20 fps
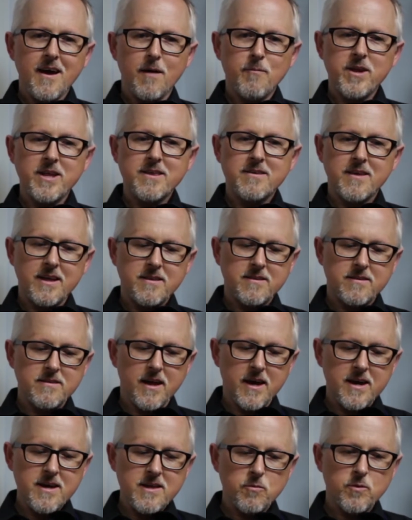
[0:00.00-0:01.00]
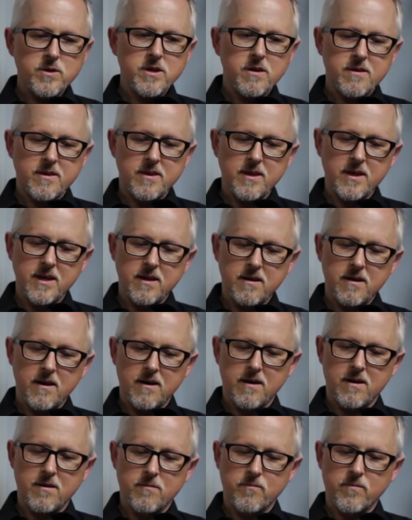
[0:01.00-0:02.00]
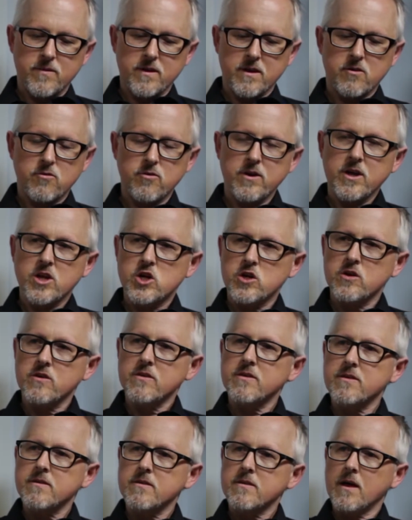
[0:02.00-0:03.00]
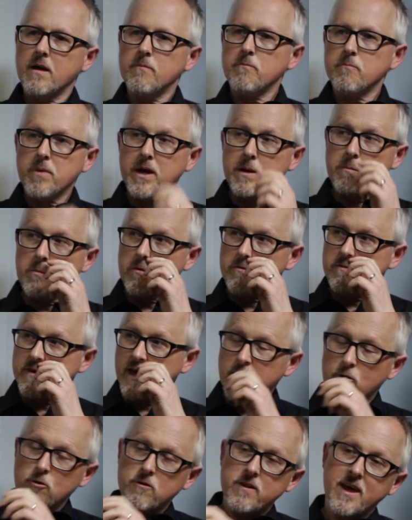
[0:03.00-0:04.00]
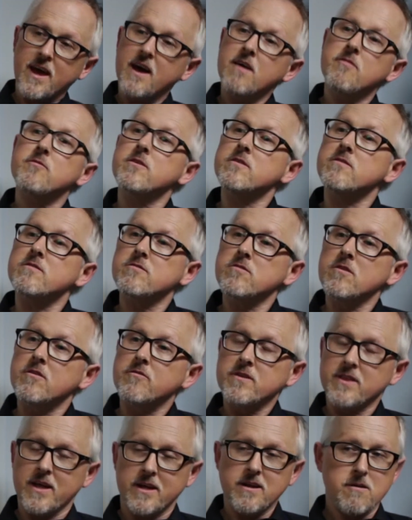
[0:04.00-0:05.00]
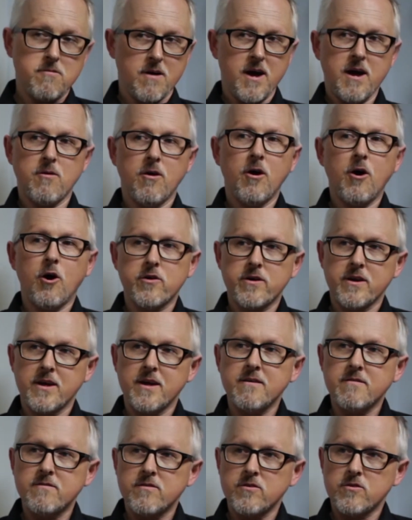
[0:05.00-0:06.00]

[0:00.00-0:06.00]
I mean, it's nice when you see the creatures and people take all the effort and stuff, because I know how hard it is to